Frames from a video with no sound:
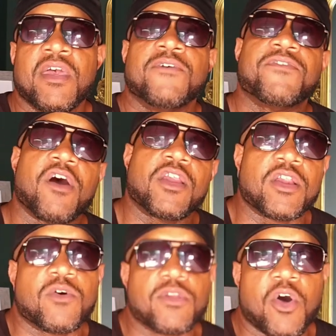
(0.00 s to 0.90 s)
For y'all that
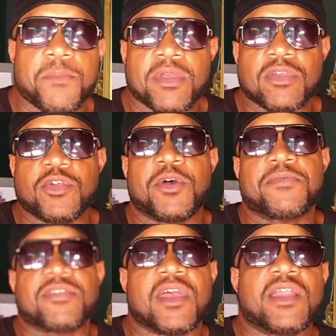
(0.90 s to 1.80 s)
don't know me, you know what I'm
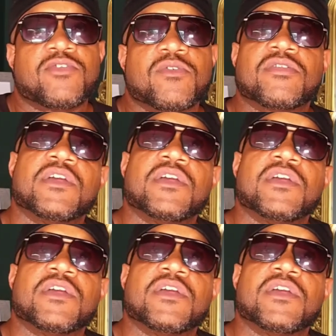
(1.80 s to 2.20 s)
saying? As you can see,